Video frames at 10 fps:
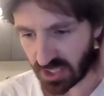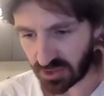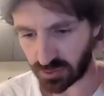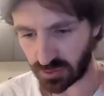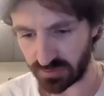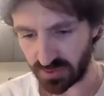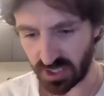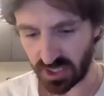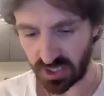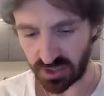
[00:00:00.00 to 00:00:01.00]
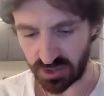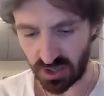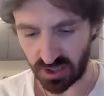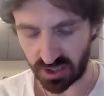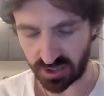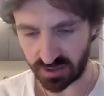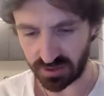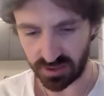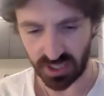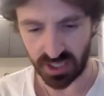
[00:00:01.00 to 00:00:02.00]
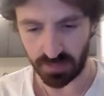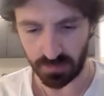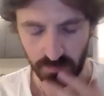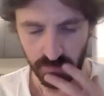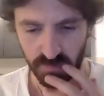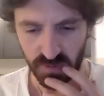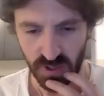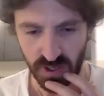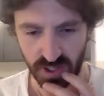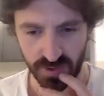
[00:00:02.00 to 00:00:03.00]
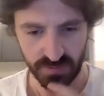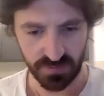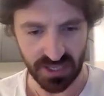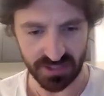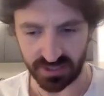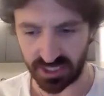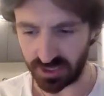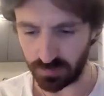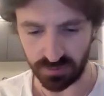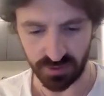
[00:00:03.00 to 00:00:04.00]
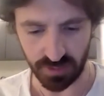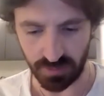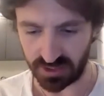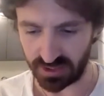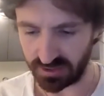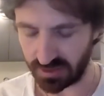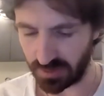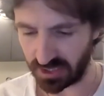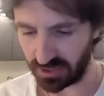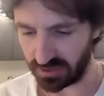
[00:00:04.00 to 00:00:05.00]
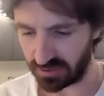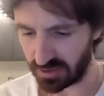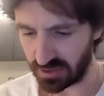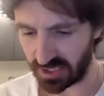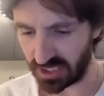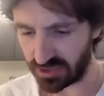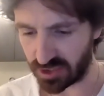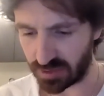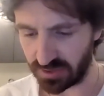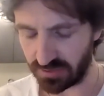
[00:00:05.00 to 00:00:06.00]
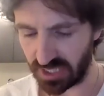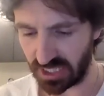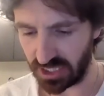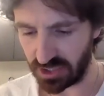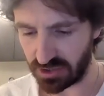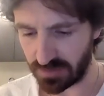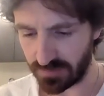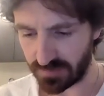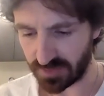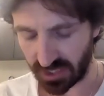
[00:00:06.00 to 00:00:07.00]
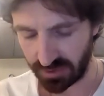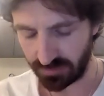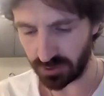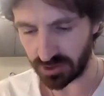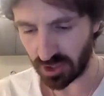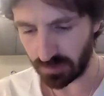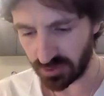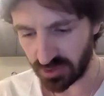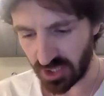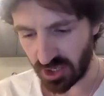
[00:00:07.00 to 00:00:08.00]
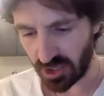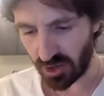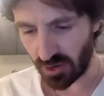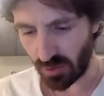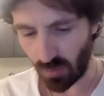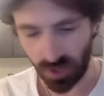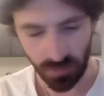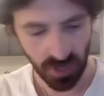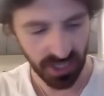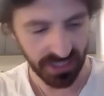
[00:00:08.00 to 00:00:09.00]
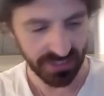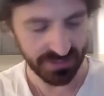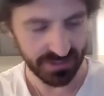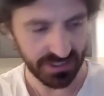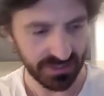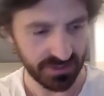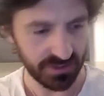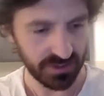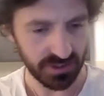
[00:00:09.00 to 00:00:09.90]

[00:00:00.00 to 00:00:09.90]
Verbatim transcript: sort of dark, um, dark, fascinating movie about these about these kids coming of age, in inverted commas, whereby these these